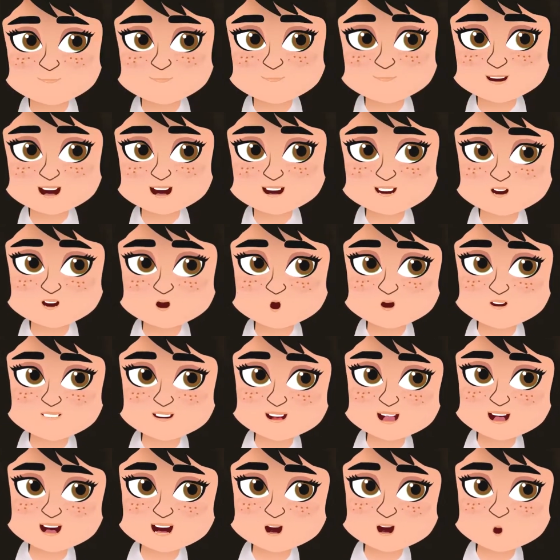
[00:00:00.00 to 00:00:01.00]
We
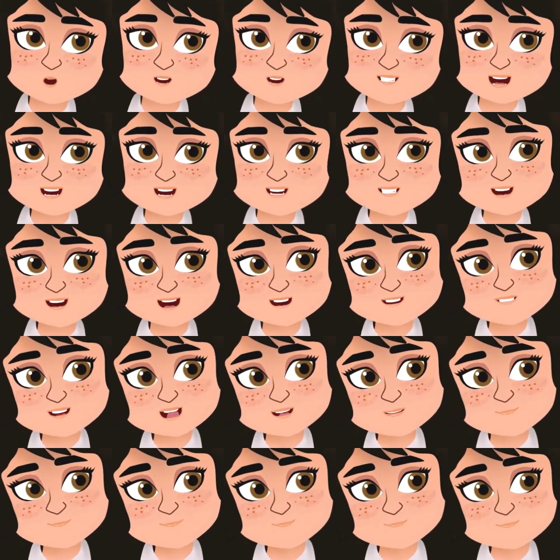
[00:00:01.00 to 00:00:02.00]
conceived an evil plan.
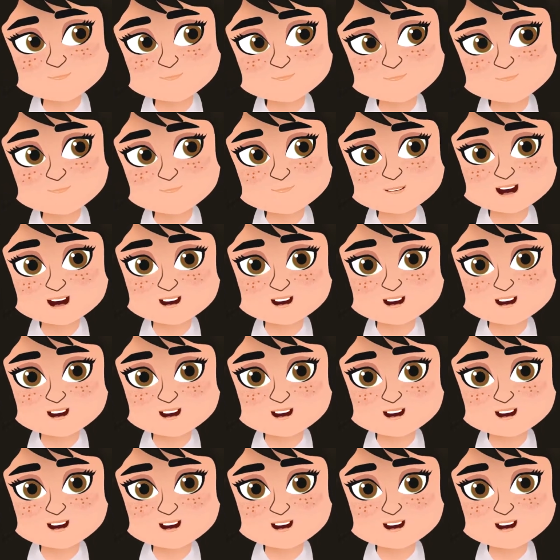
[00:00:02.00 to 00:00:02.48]
We